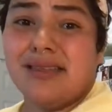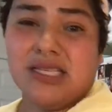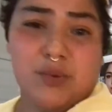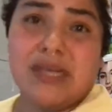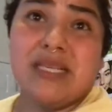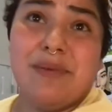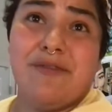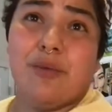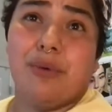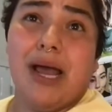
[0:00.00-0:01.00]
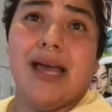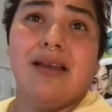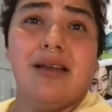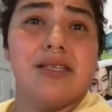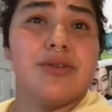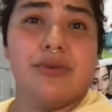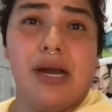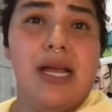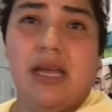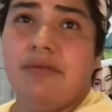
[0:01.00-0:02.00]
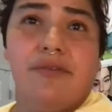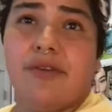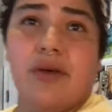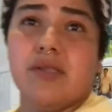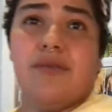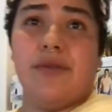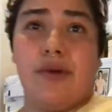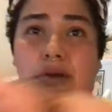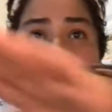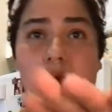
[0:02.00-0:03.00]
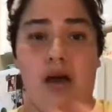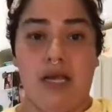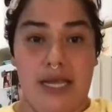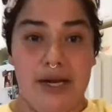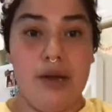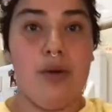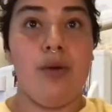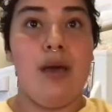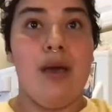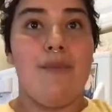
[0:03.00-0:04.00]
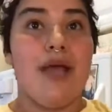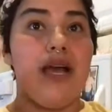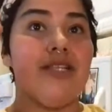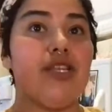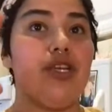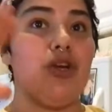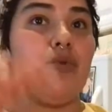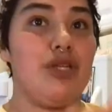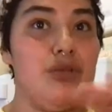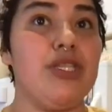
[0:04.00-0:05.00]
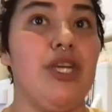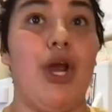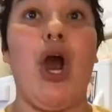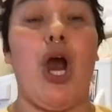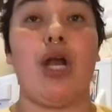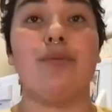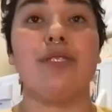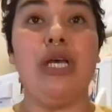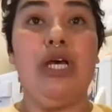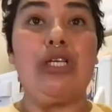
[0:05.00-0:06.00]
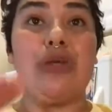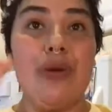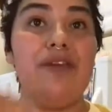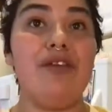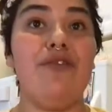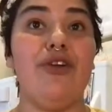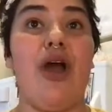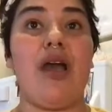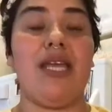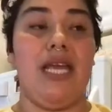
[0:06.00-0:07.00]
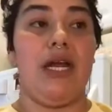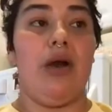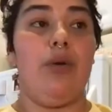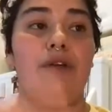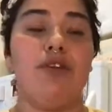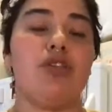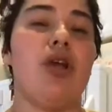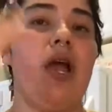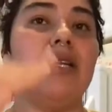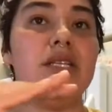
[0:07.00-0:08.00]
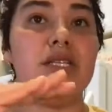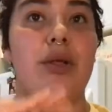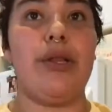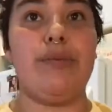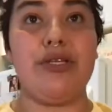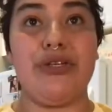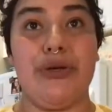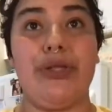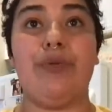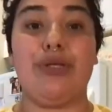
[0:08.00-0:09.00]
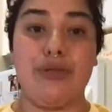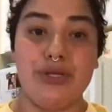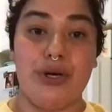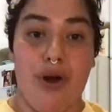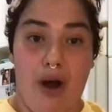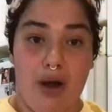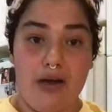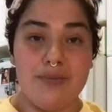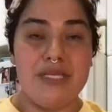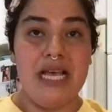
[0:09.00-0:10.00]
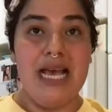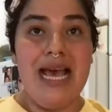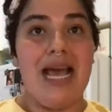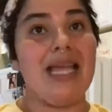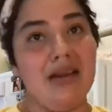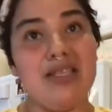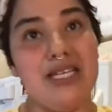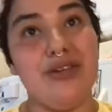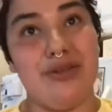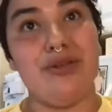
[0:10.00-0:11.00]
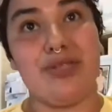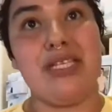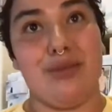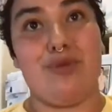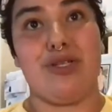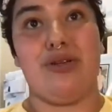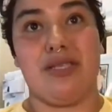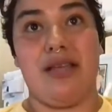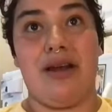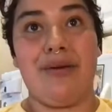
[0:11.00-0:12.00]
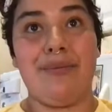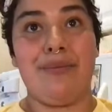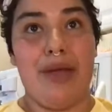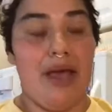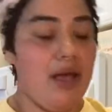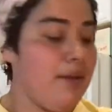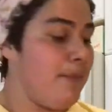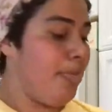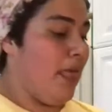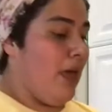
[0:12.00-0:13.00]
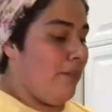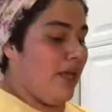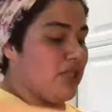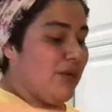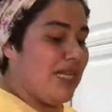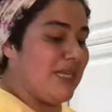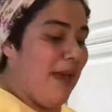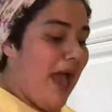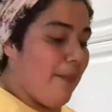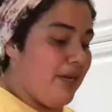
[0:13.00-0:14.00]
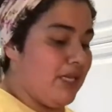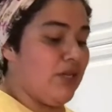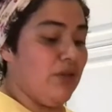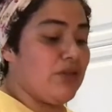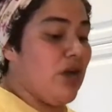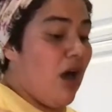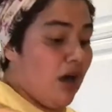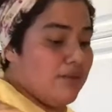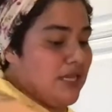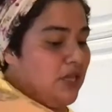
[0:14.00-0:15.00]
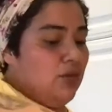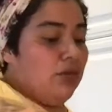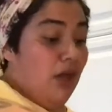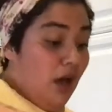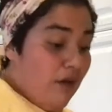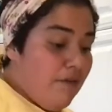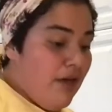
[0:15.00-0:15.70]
this recipe for bread, it's great even for those of you that are not on keto because you're reducing your carbs. So even if you're not keto, if you're trying to slowly but surely reduce your carbs, I guarantee you'll see some results there, okay? Because what ends up happening to those carbs that you love,